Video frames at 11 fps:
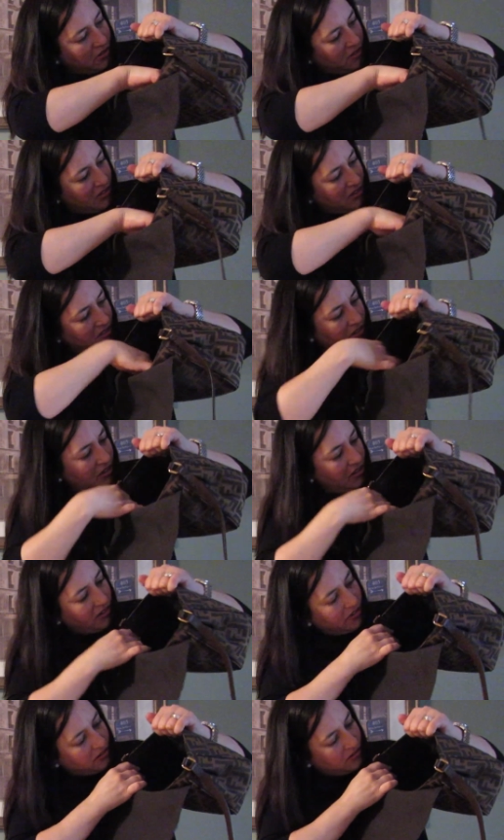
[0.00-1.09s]
uh, is it in
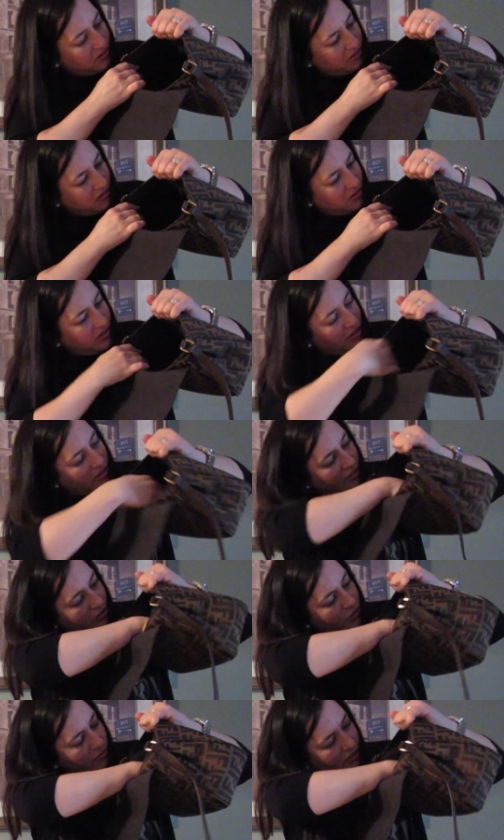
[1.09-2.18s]
here? I
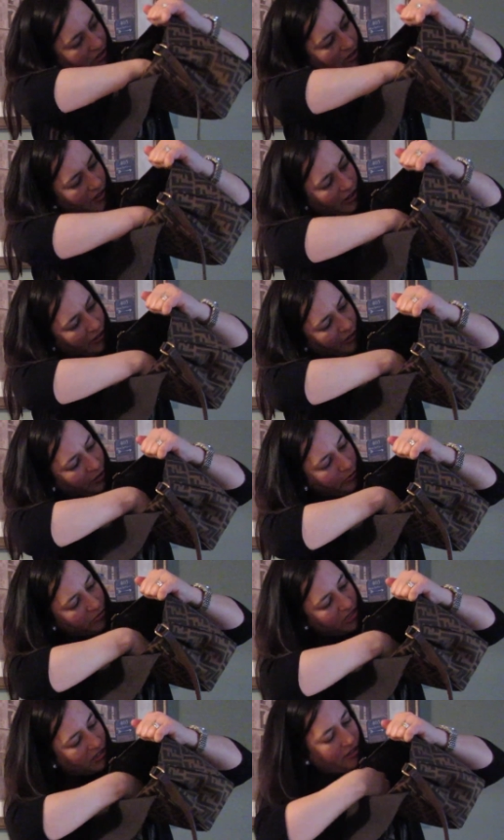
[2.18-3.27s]
swear I saw a hologram
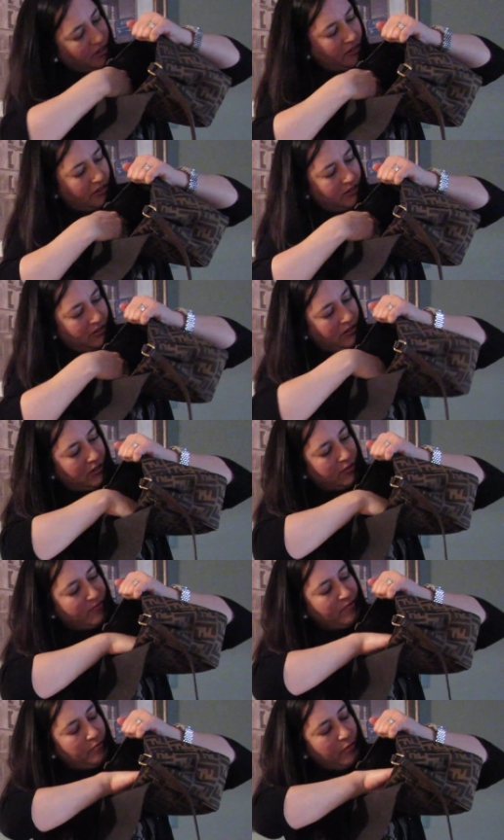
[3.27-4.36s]
sticker.
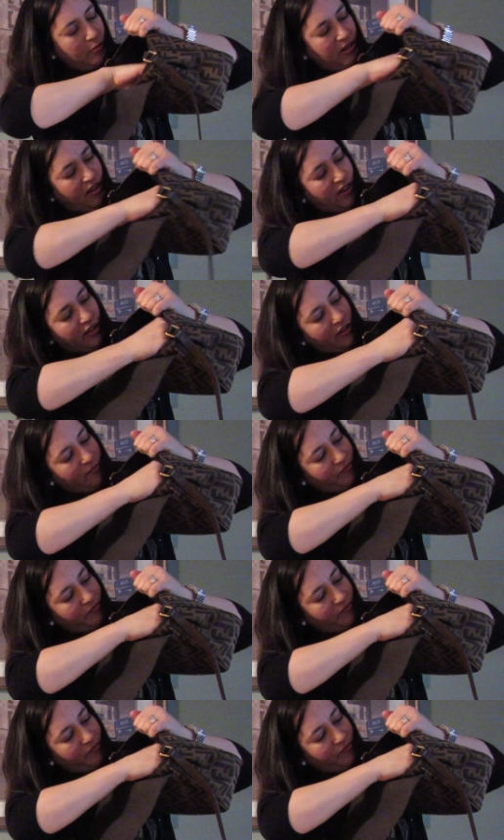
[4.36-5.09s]
Maybe not.